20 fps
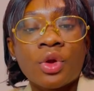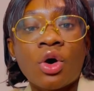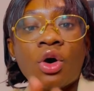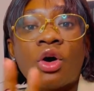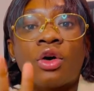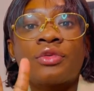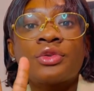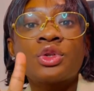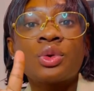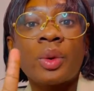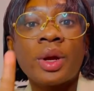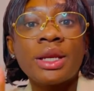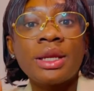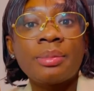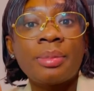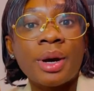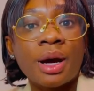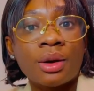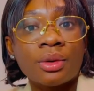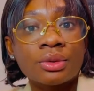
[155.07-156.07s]
of
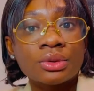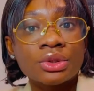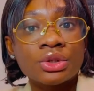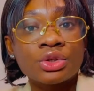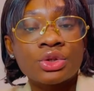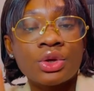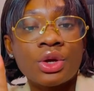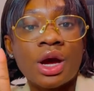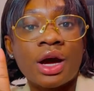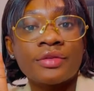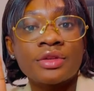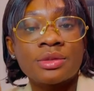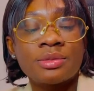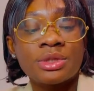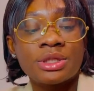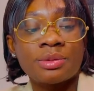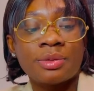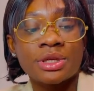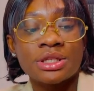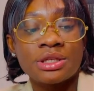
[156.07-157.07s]
£20. So you have to be
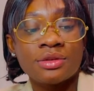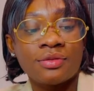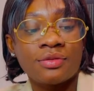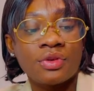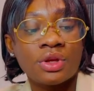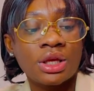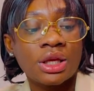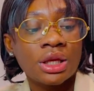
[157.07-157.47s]
specific.